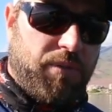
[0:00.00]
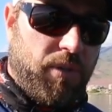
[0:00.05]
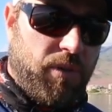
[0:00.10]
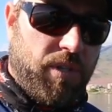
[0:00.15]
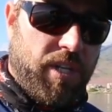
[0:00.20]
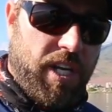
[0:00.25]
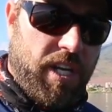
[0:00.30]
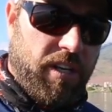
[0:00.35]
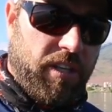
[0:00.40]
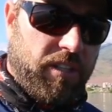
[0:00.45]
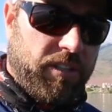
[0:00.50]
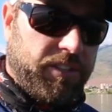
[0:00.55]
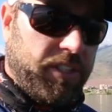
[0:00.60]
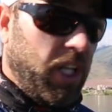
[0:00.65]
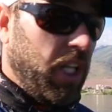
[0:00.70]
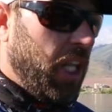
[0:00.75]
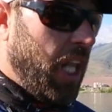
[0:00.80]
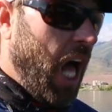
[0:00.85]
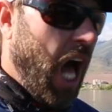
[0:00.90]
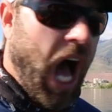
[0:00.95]
few years
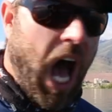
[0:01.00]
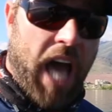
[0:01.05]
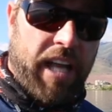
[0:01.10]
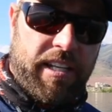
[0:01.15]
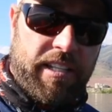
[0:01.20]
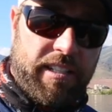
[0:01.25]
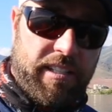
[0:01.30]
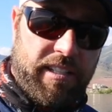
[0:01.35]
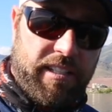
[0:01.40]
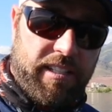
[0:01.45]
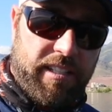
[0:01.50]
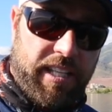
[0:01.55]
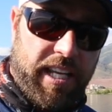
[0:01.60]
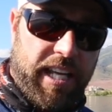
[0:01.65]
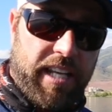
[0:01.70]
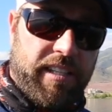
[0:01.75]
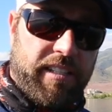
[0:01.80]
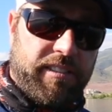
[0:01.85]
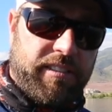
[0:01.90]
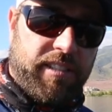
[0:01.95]
a lot
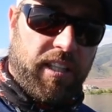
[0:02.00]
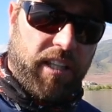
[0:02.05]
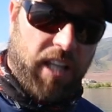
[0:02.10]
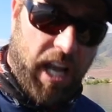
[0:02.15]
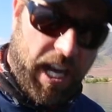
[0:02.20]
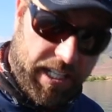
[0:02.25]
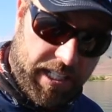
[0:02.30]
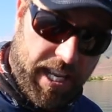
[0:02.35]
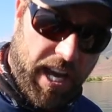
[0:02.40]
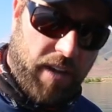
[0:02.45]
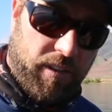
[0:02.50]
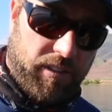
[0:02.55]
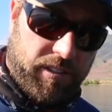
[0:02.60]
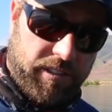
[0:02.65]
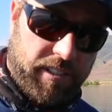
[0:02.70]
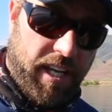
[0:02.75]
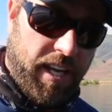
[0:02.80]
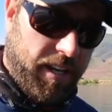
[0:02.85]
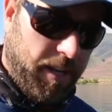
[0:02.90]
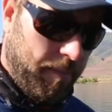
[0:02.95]
is the line counter
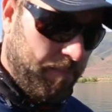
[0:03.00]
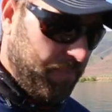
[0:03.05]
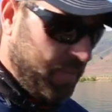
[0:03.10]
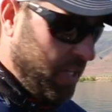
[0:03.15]
setup.